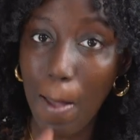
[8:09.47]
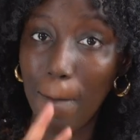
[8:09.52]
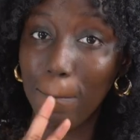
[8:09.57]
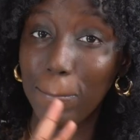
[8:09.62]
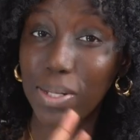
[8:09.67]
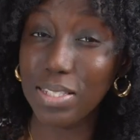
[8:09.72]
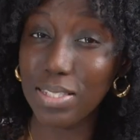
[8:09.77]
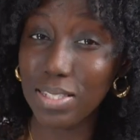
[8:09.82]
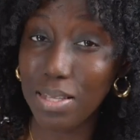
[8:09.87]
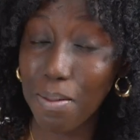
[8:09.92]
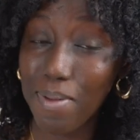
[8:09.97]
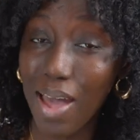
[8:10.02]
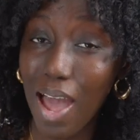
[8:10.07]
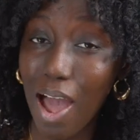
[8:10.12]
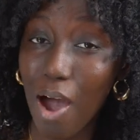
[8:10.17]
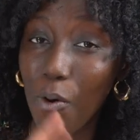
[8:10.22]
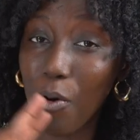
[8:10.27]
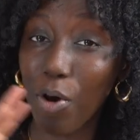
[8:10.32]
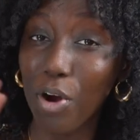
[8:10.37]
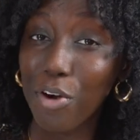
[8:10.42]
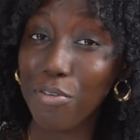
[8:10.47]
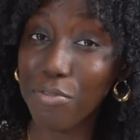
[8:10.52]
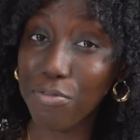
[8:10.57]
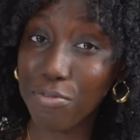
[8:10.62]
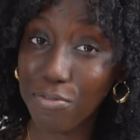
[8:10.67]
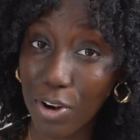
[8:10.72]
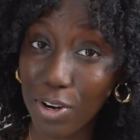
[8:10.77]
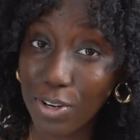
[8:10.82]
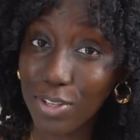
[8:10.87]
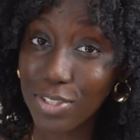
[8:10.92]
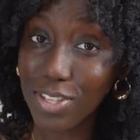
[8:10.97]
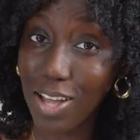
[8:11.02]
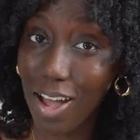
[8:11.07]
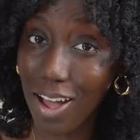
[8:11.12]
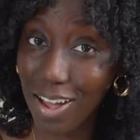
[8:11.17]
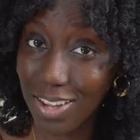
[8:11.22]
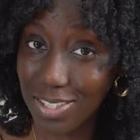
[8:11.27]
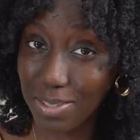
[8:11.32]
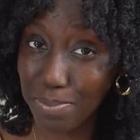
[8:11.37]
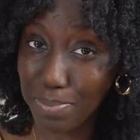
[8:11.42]
but somehow her first
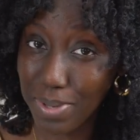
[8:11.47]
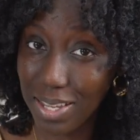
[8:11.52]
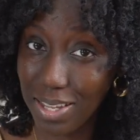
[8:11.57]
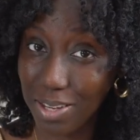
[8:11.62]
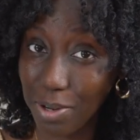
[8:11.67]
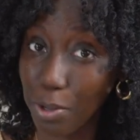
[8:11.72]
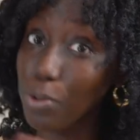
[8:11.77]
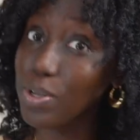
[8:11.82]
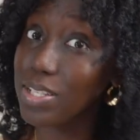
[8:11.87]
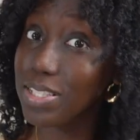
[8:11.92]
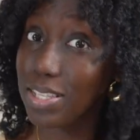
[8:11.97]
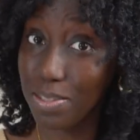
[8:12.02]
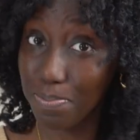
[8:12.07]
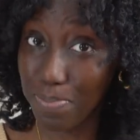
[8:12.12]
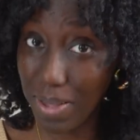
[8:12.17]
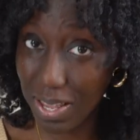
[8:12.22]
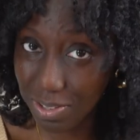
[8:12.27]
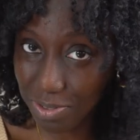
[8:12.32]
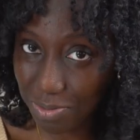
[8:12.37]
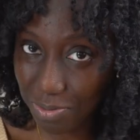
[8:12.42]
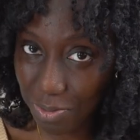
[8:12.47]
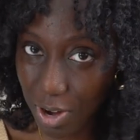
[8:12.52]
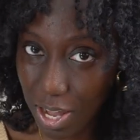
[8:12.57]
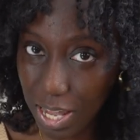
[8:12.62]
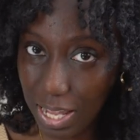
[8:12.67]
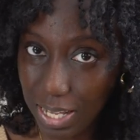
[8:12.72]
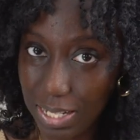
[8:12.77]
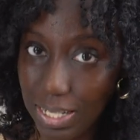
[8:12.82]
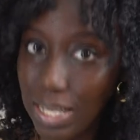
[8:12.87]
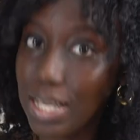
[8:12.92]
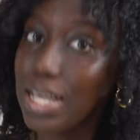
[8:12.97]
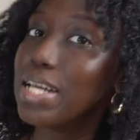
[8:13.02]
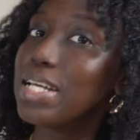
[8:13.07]
husband, who is his best friend,